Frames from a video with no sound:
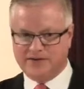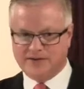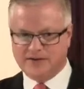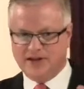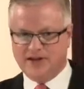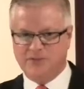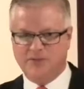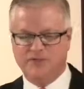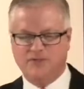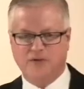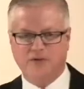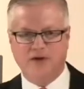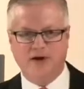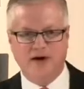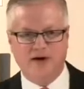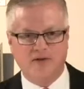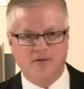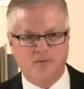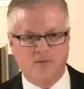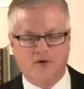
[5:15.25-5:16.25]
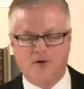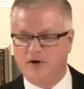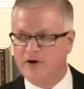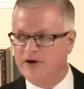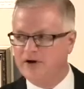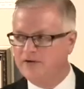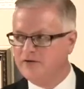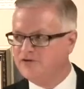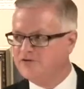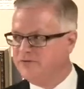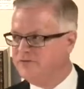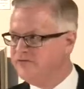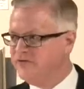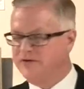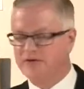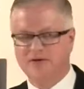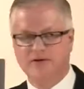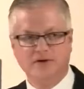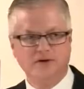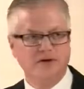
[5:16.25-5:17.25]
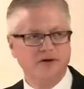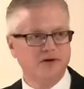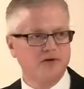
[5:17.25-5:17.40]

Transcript: got together before the end of the war. And he looks at him and said,